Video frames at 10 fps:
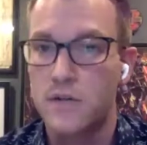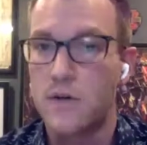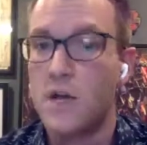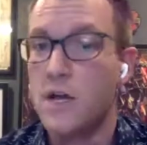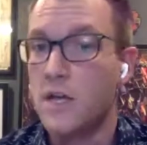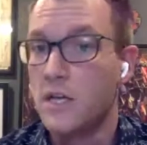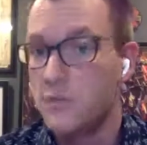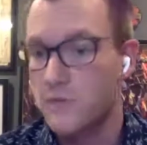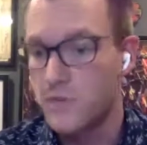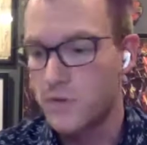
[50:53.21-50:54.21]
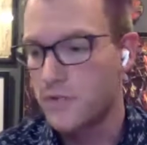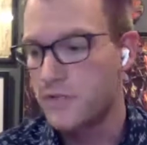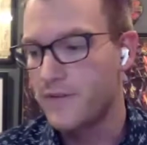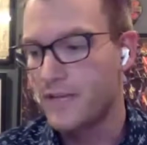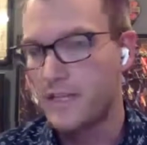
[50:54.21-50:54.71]
So YouTube
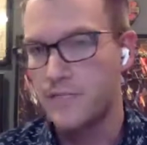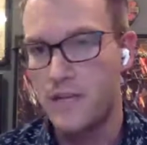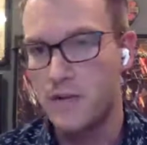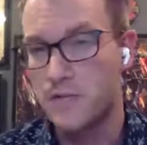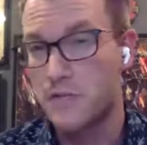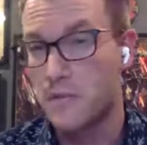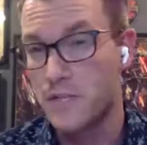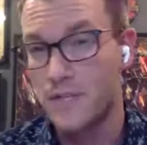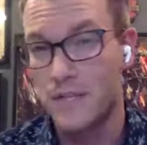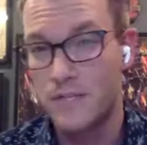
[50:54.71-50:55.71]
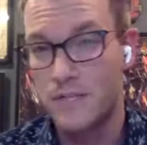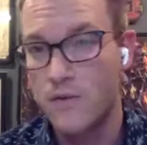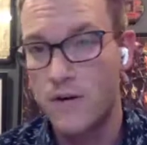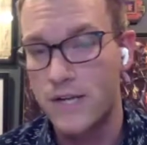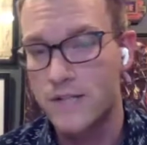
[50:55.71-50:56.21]
Shorts, you've got these videos that are much like
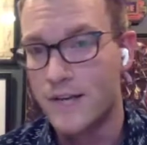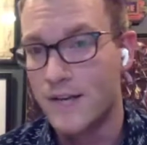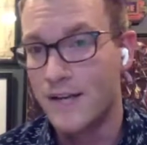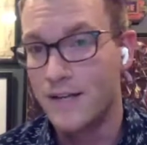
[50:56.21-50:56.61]
stories,